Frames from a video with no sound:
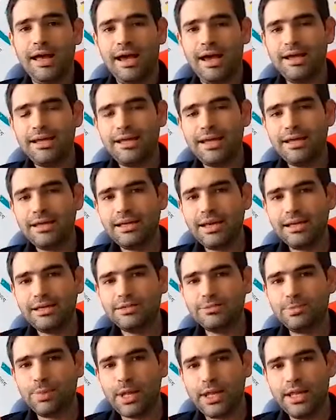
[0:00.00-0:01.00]
I like
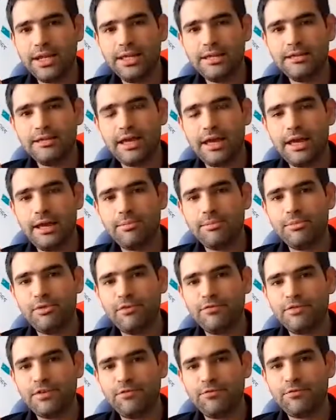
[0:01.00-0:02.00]
explaining them
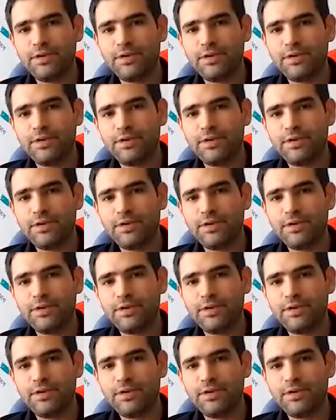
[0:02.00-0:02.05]
with the